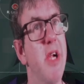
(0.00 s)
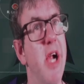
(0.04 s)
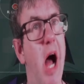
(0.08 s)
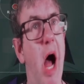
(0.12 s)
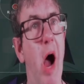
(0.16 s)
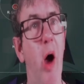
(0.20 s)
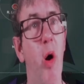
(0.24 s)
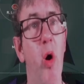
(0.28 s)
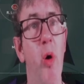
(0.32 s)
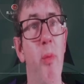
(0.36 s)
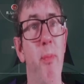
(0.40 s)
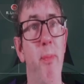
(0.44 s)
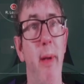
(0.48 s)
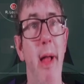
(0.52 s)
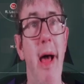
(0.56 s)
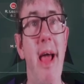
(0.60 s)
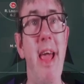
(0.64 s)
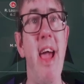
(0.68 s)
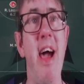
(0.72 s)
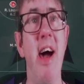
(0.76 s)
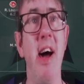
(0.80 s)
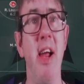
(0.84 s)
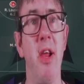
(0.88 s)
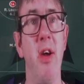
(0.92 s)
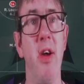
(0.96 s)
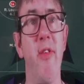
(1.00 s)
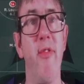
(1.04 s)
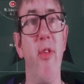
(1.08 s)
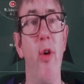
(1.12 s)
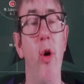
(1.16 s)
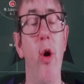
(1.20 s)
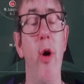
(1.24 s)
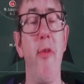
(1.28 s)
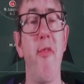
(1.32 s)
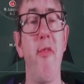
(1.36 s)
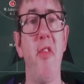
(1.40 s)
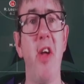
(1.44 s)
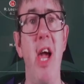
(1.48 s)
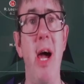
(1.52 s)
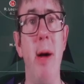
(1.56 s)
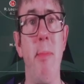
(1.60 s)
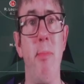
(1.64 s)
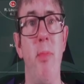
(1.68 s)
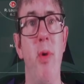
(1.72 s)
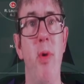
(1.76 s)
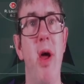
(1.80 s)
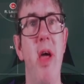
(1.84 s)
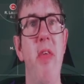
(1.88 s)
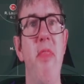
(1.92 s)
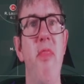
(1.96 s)
I'm going to play Hanover off
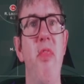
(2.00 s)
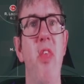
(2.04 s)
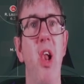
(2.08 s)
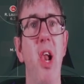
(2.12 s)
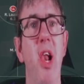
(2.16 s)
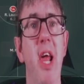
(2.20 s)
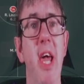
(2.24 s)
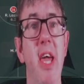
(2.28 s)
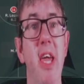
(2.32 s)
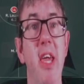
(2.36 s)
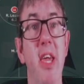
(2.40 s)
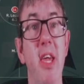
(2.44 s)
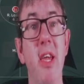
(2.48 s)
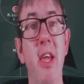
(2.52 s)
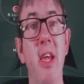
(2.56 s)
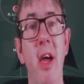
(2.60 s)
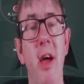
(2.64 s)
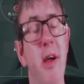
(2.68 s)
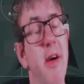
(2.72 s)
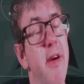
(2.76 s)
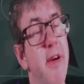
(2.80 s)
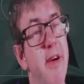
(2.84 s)
camera in the league,